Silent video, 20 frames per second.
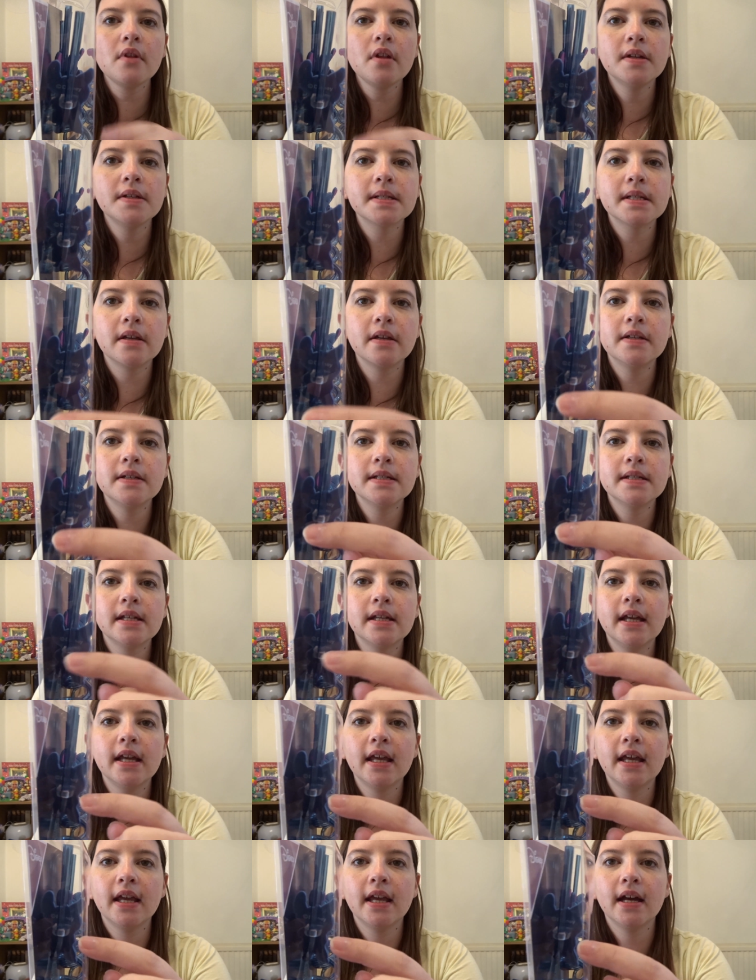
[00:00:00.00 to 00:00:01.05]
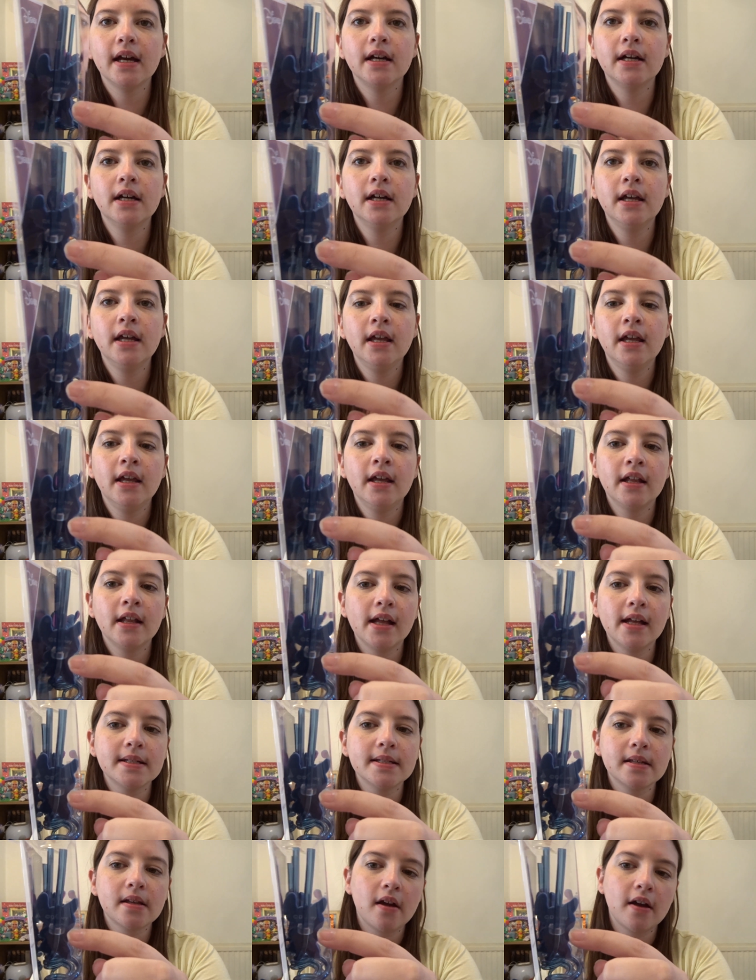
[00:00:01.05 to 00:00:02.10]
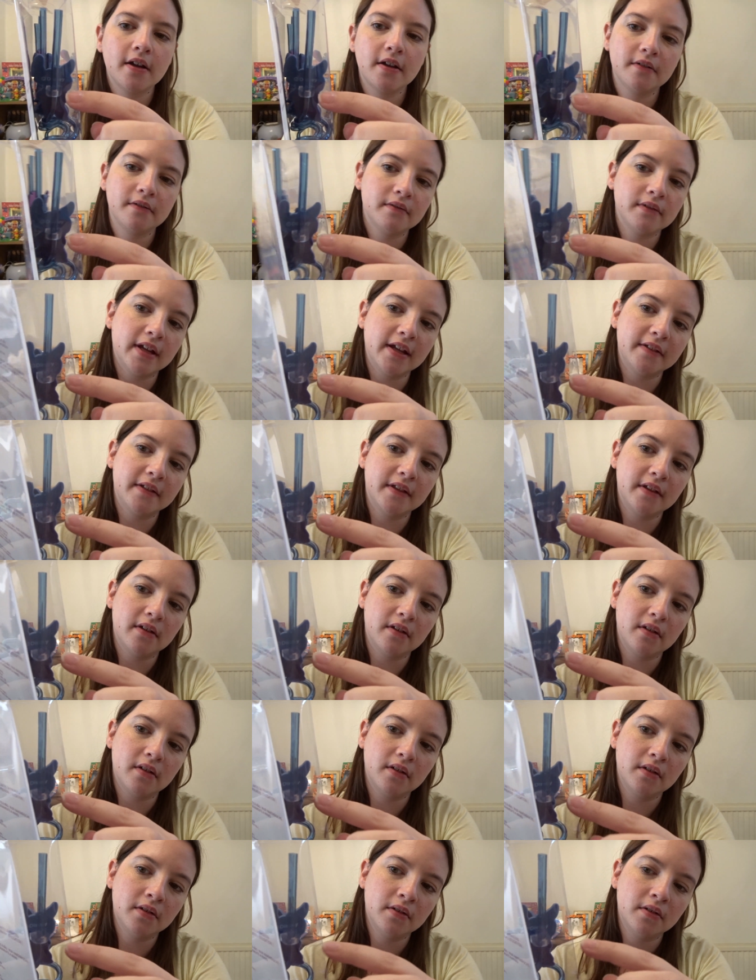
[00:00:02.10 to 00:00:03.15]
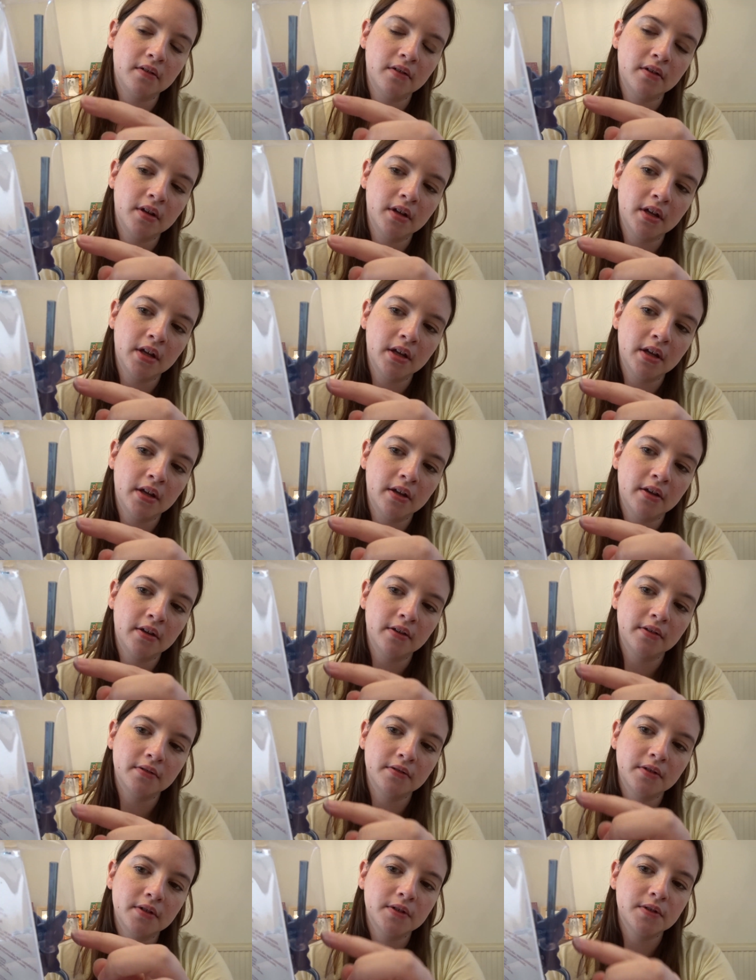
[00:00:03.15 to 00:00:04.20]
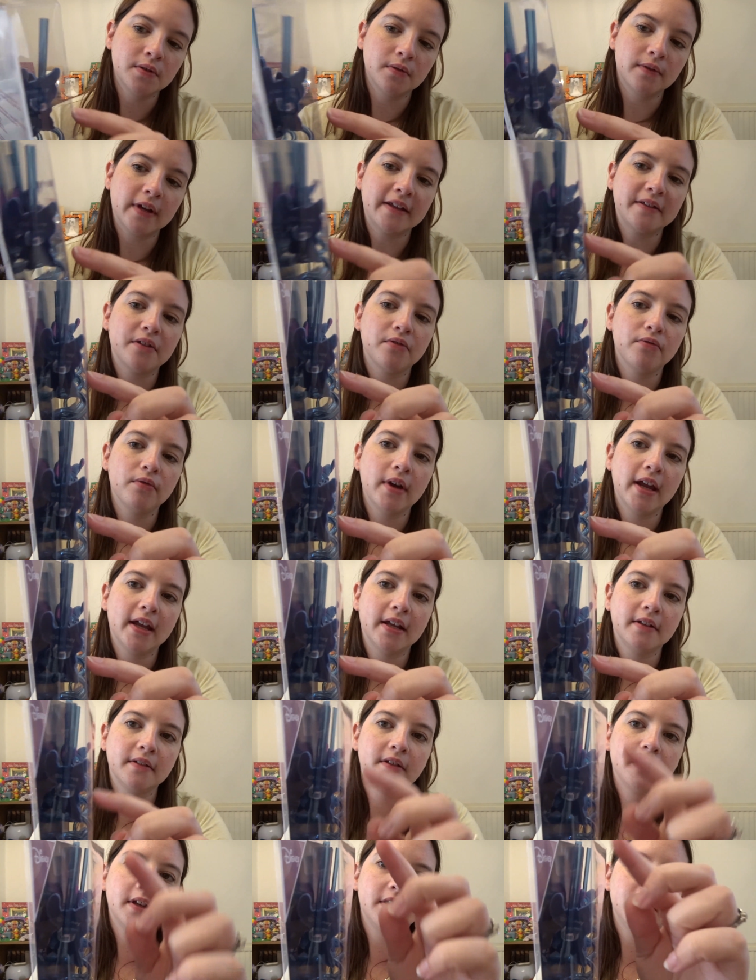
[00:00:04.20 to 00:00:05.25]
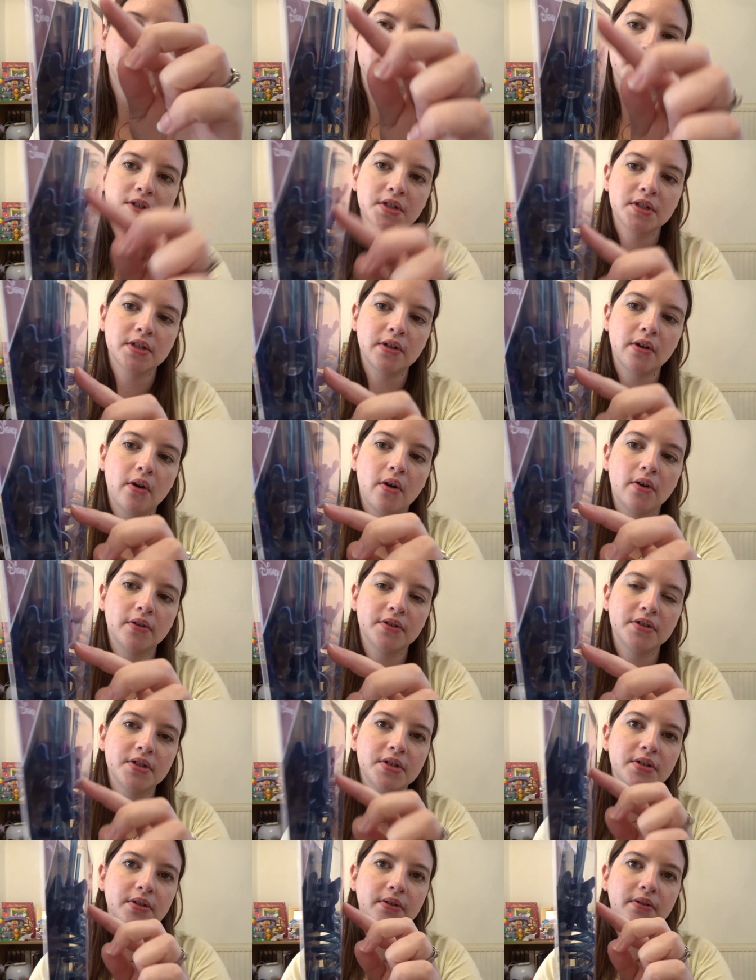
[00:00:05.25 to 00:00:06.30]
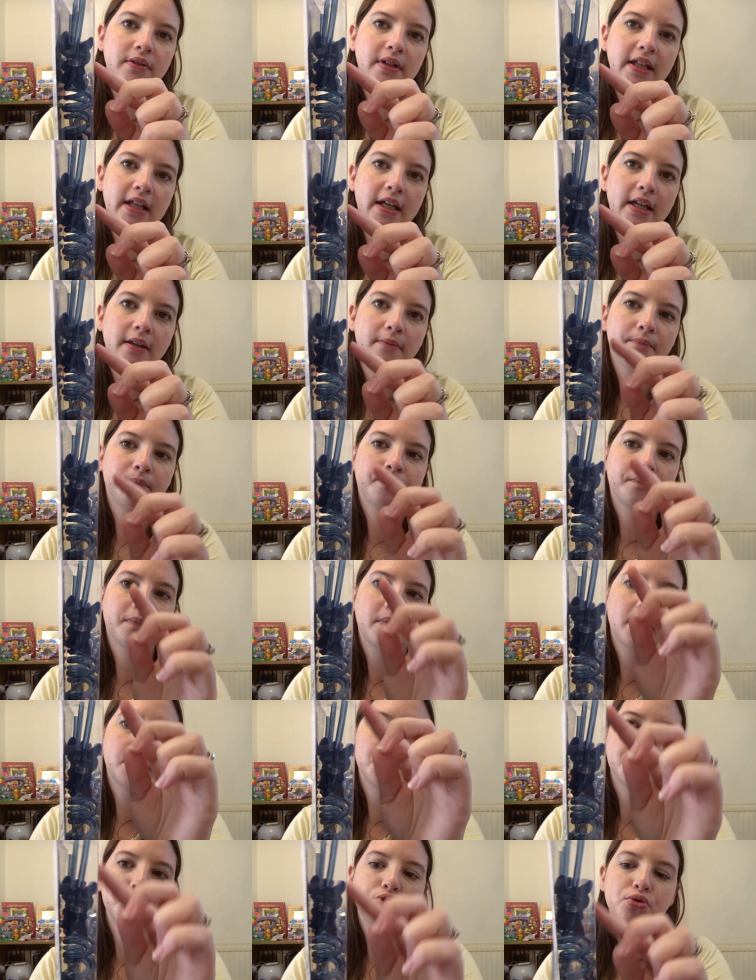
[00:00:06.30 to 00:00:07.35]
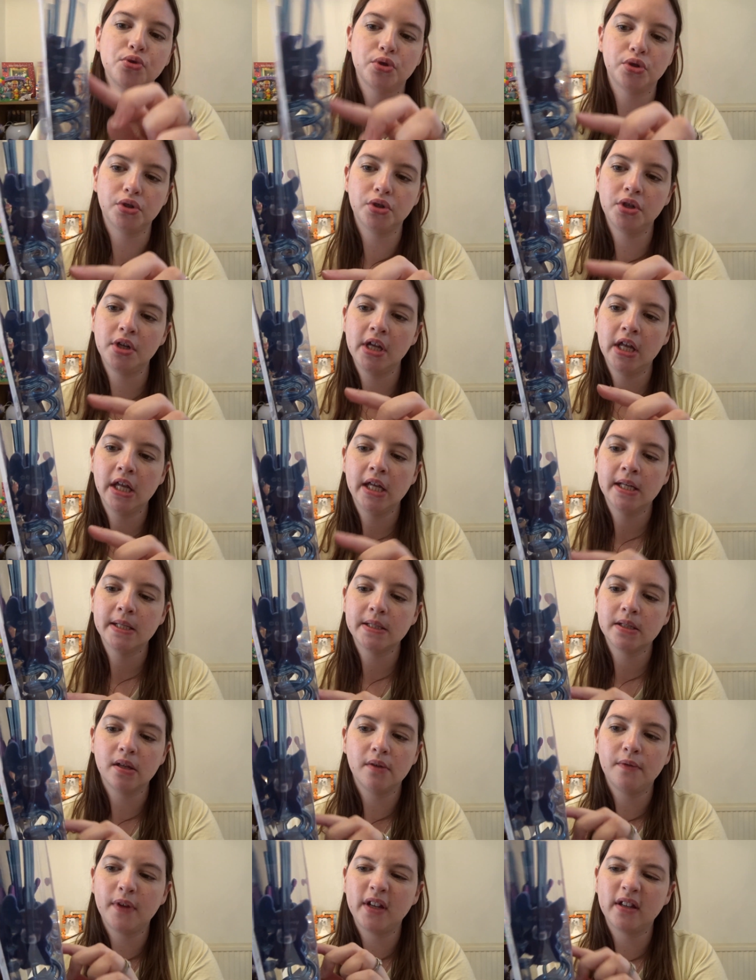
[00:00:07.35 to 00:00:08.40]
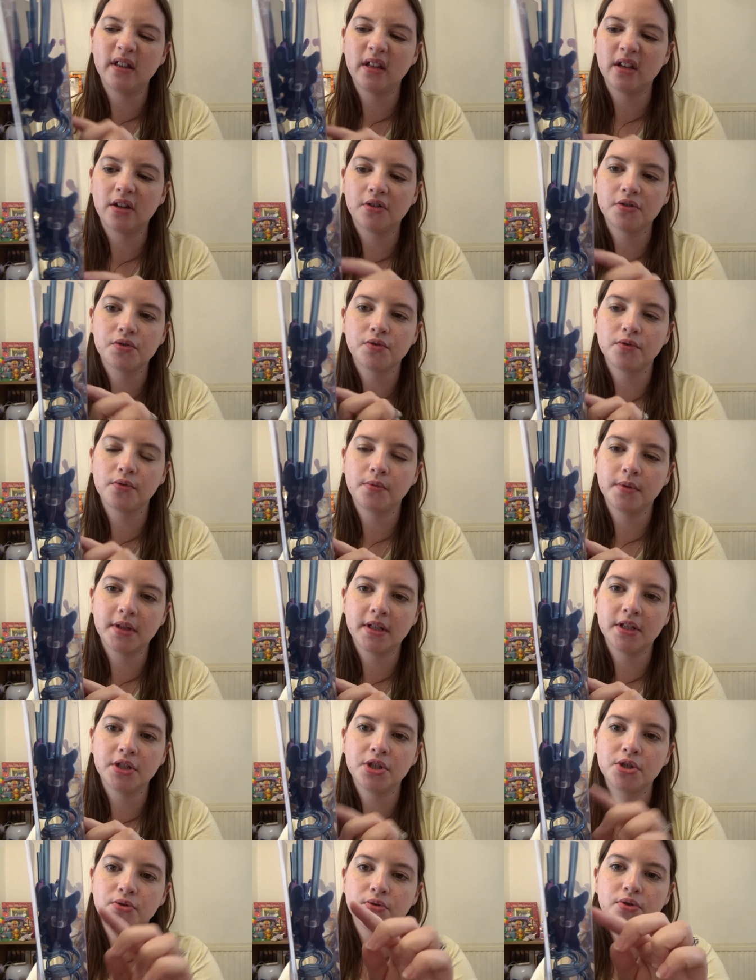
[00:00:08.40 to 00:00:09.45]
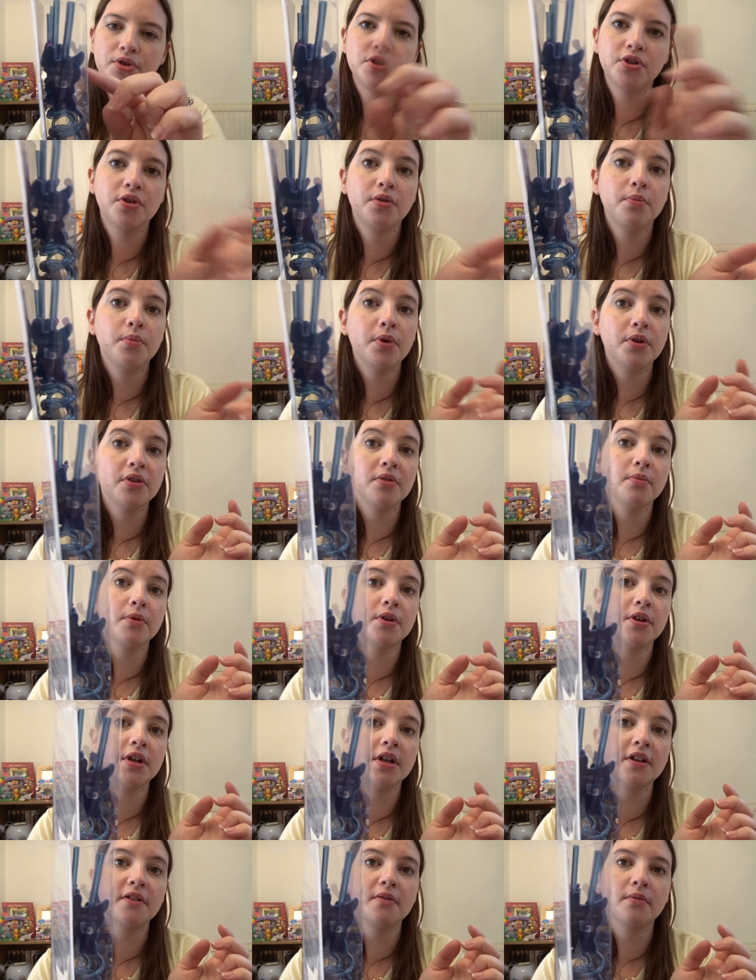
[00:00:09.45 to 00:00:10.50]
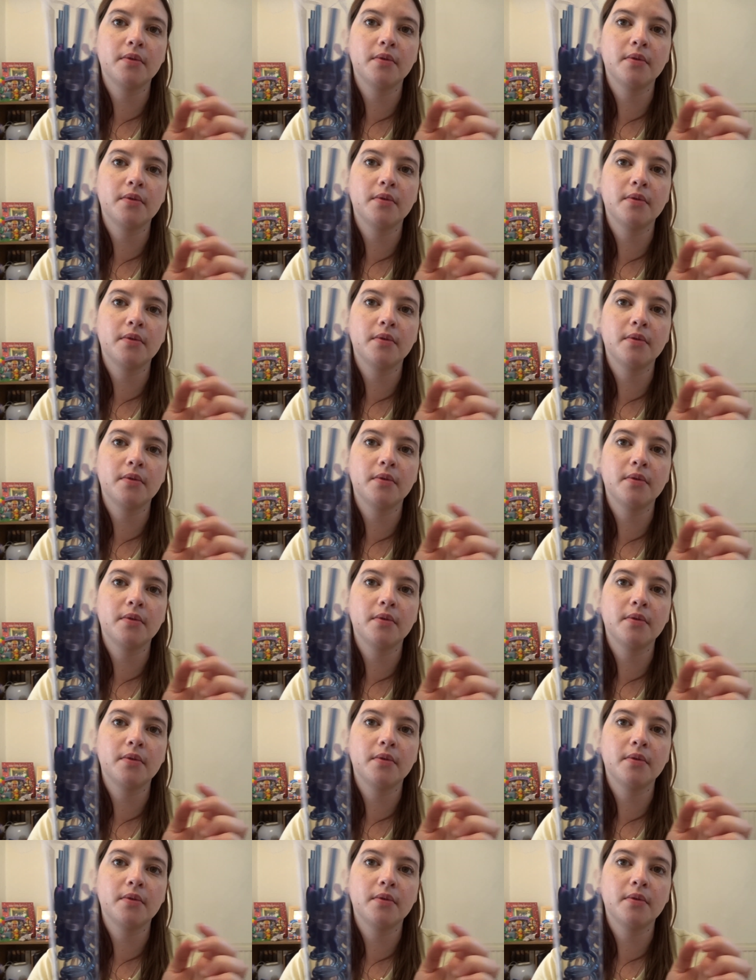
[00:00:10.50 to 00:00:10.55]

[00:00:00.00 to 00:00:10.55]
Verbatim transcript: So you see here, that's kind of like the sort of like the ring that you just slot onto the straw, so if anything goes wrong with these straws you can put them on another